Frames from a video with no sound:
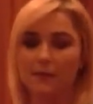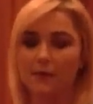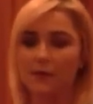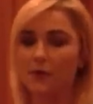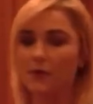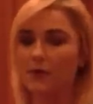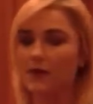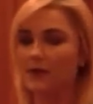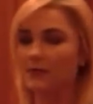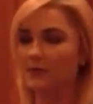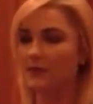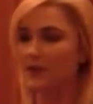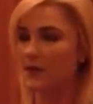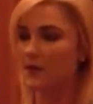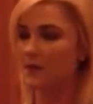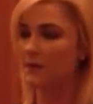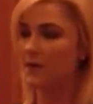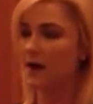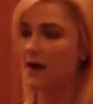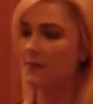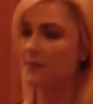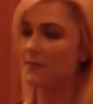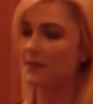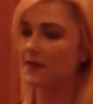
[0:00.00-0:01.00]
programs that are
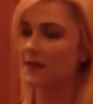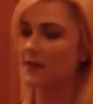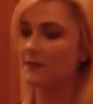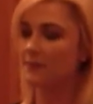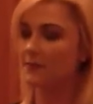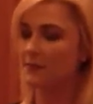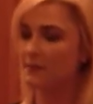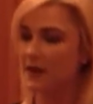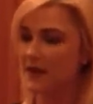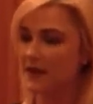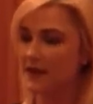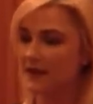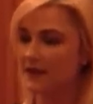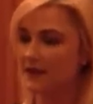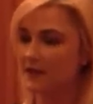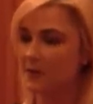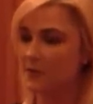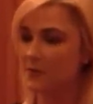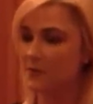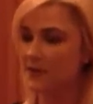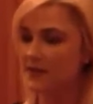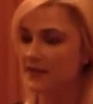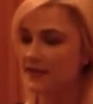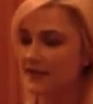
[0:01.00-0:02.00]
popping up depending
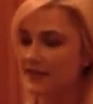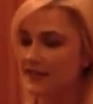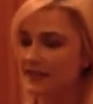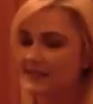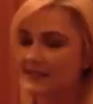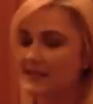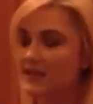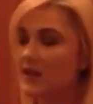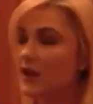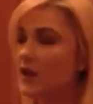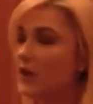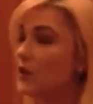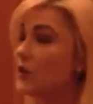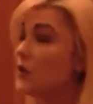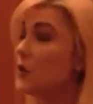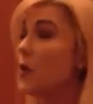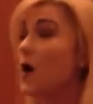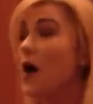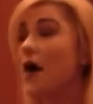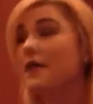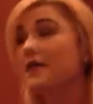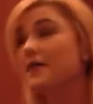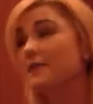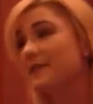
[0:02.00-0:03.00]
on what it is.
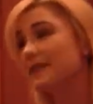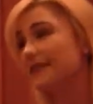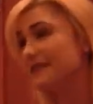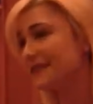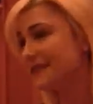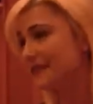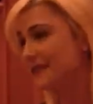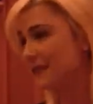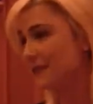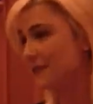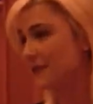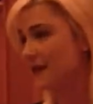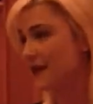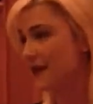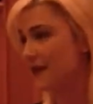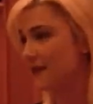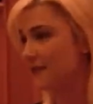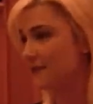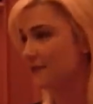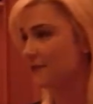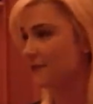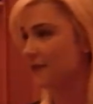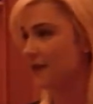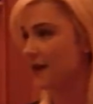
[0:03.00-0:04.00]
Hollywood is still kind
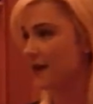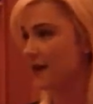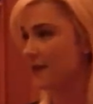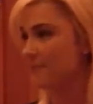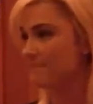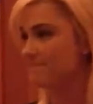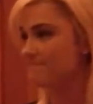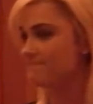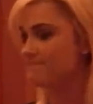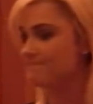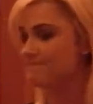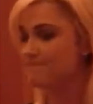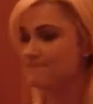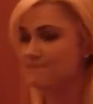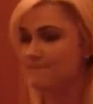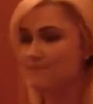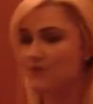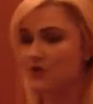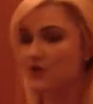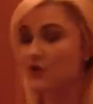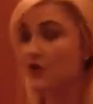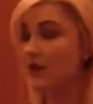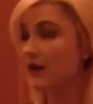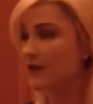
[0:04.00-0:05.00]

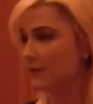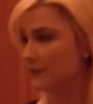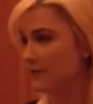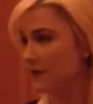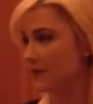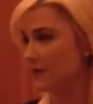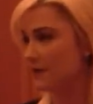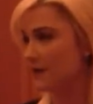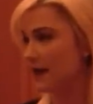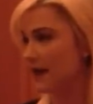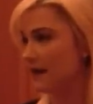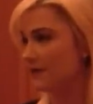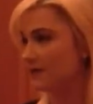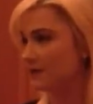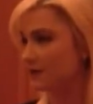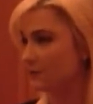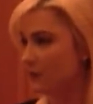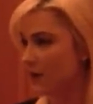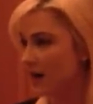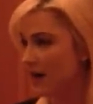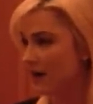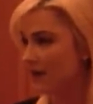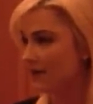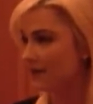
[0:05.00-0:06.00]
of trying to figure it out as
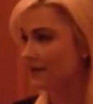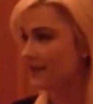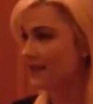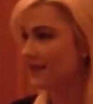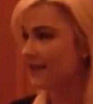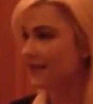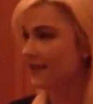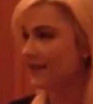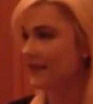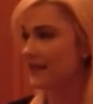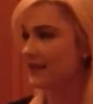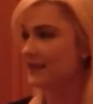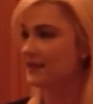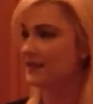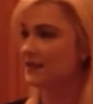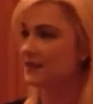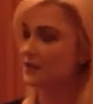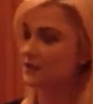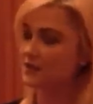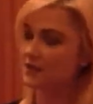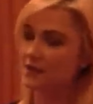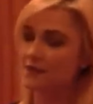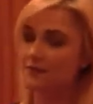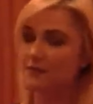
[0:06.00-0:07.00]
well, in
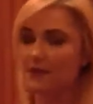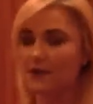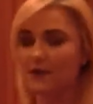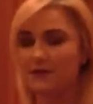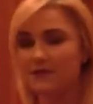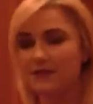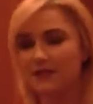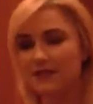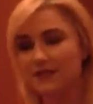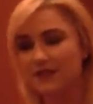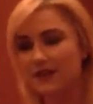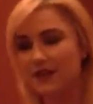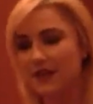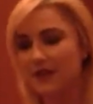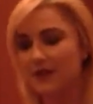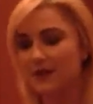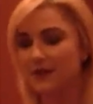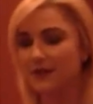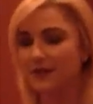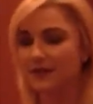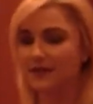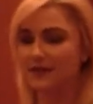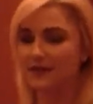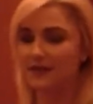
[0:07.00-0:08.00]
addition to the VOD
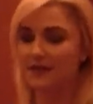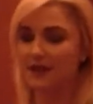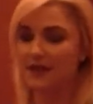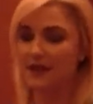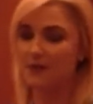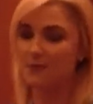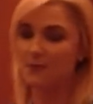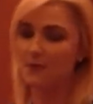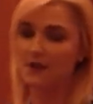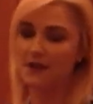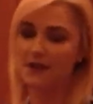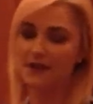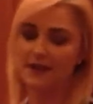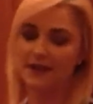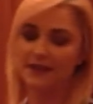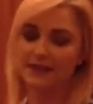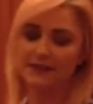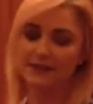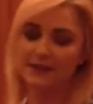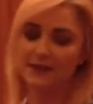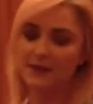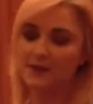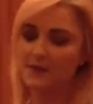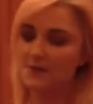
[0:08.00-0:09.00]
channels and
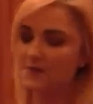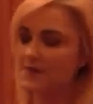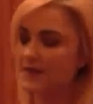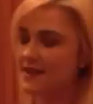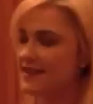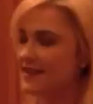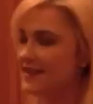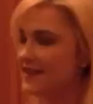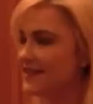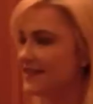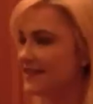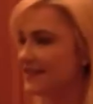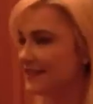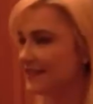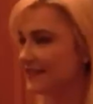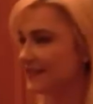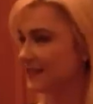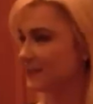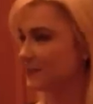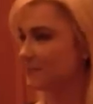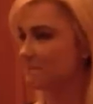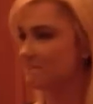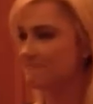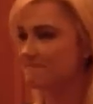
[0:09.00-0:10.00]
whatnot. So
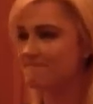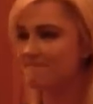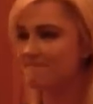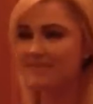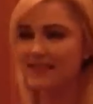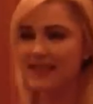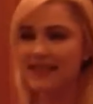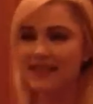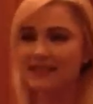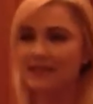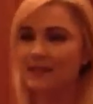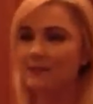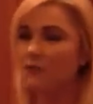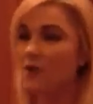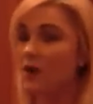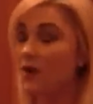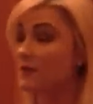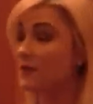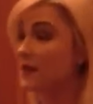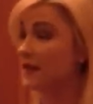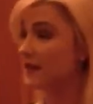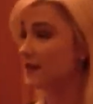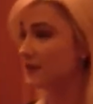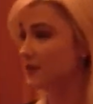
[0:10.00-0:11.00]
it's
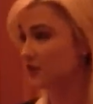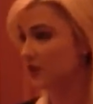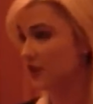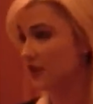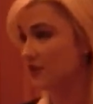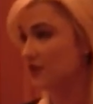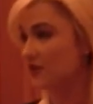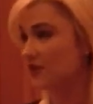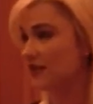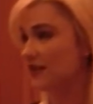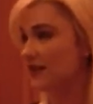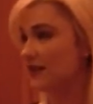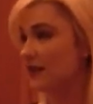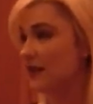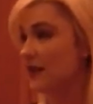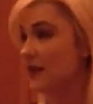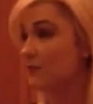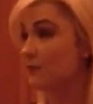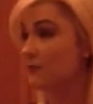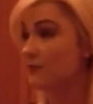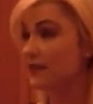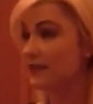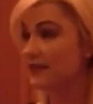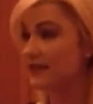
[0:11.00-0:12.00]
evolving and it's changing,
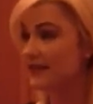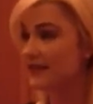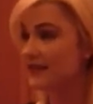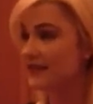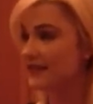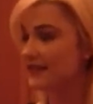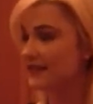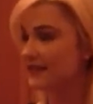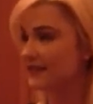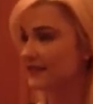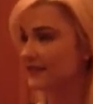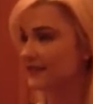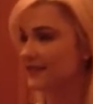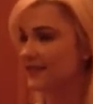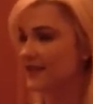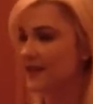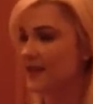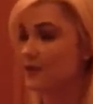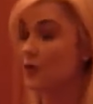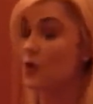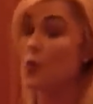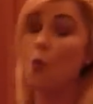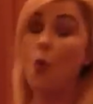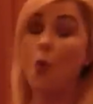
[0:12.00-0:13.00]
and really it's
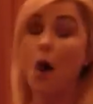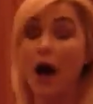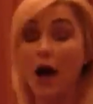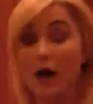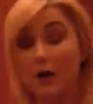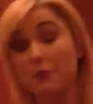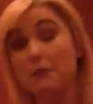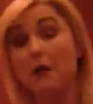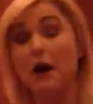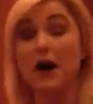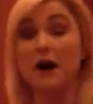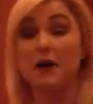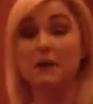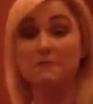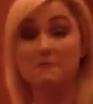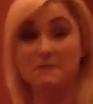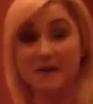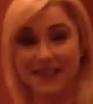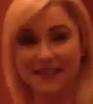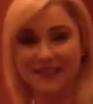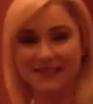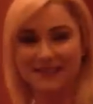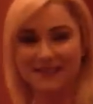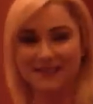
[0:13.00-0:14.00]
the wild, wild
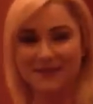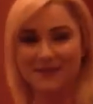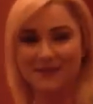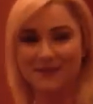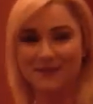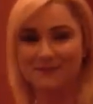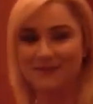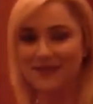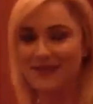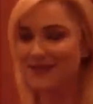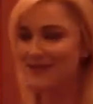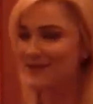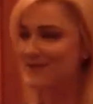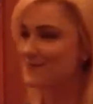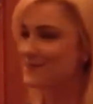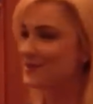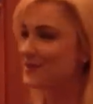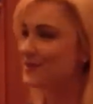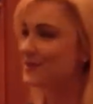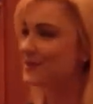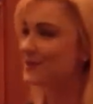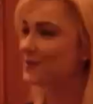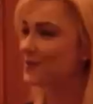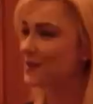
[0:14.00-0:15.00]
west, so to speak,
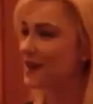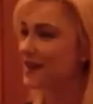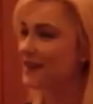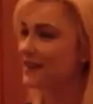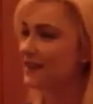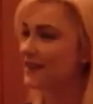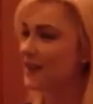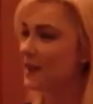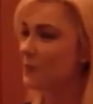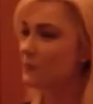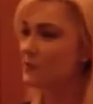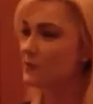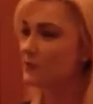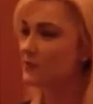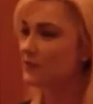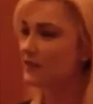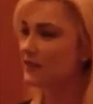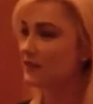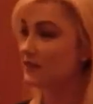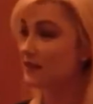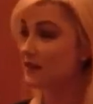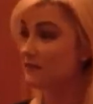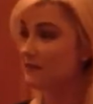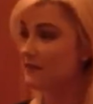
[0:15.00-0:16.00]
which is great. And we
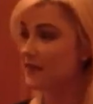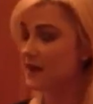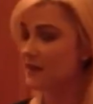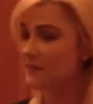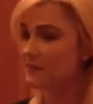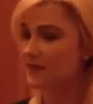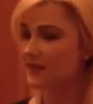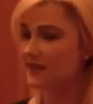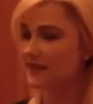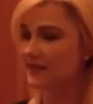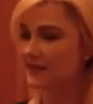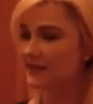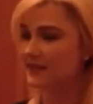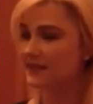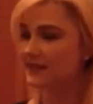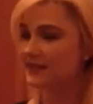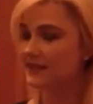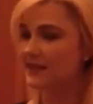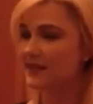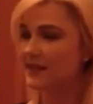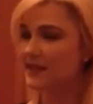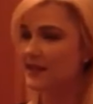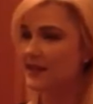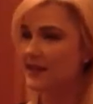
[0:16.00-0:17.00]
really love that
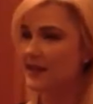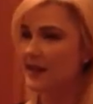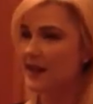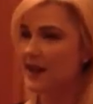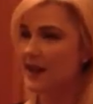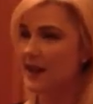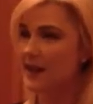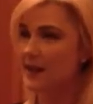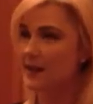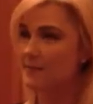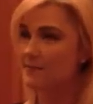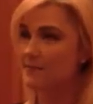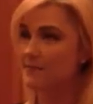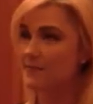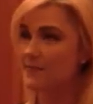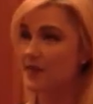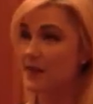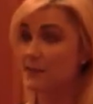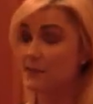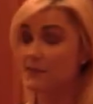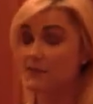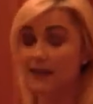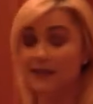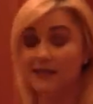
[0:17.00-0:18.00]
because
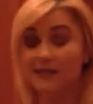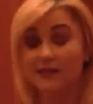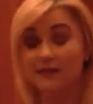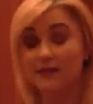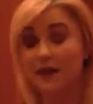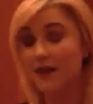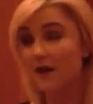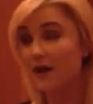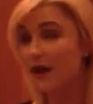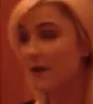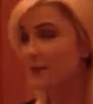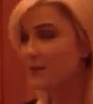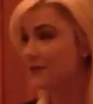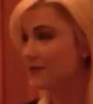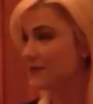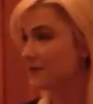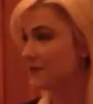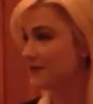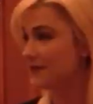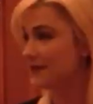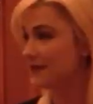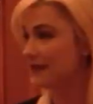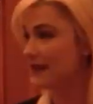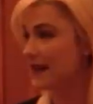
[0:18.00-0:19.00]
it provides a lot of
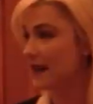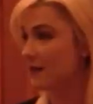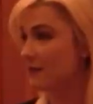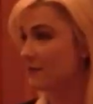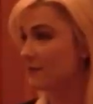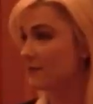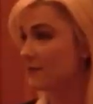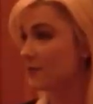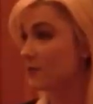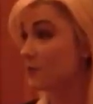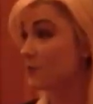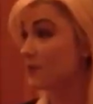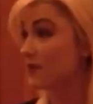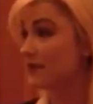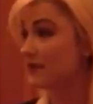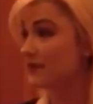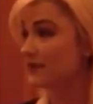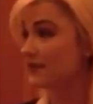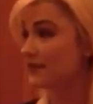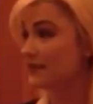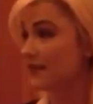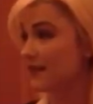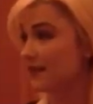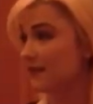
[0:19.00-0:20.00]
opportunity now if you're willing
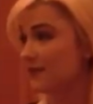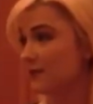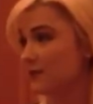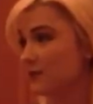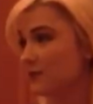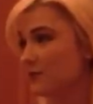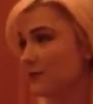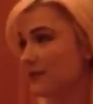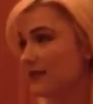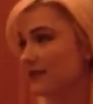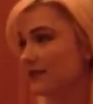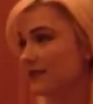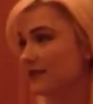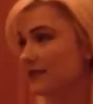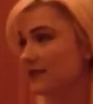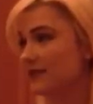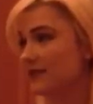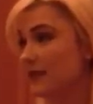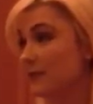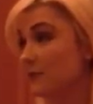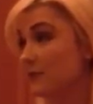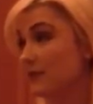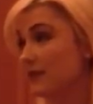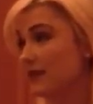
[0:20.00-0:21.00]
to take those
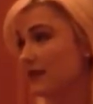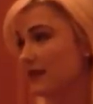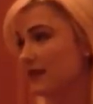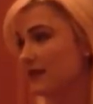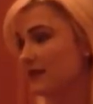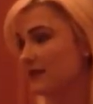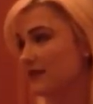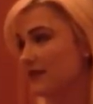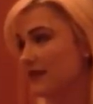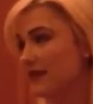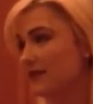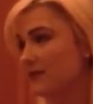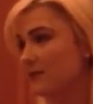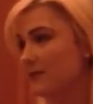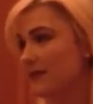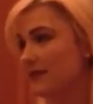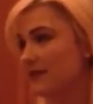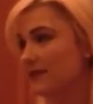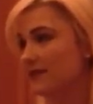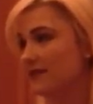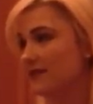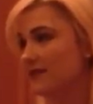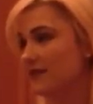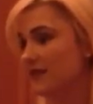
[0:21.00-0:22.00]
risks and really get into that
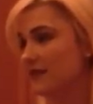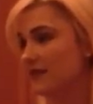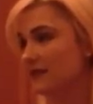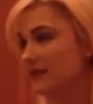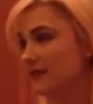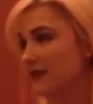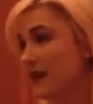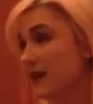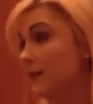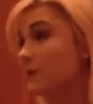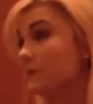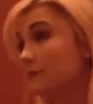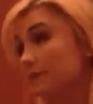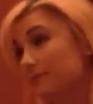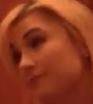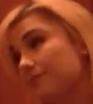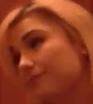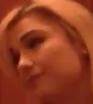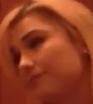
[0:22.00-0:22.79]
space and get the ins and outs.